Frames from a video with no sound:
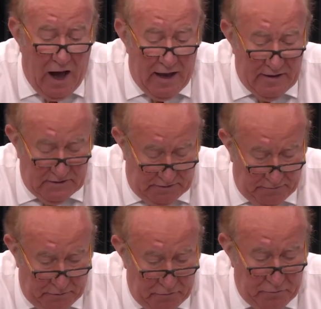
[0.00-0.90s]
the
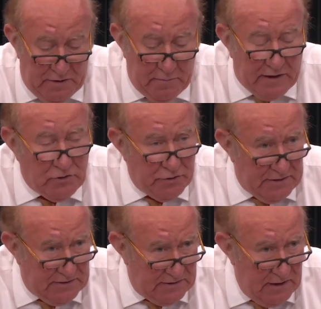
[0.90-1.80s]
highest of the three
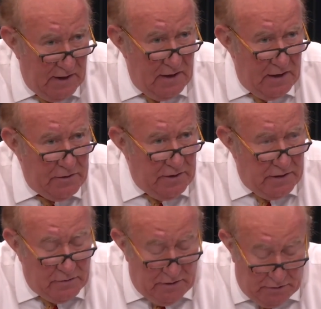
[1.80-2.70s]
metrics
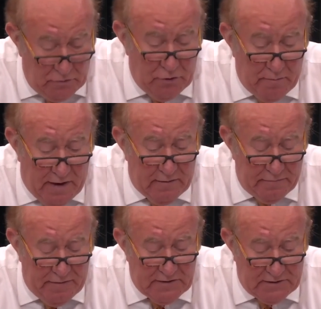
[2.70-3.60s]
in your
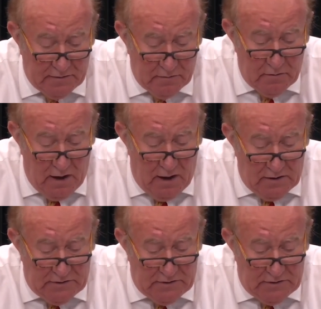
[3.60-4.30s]
manifesto.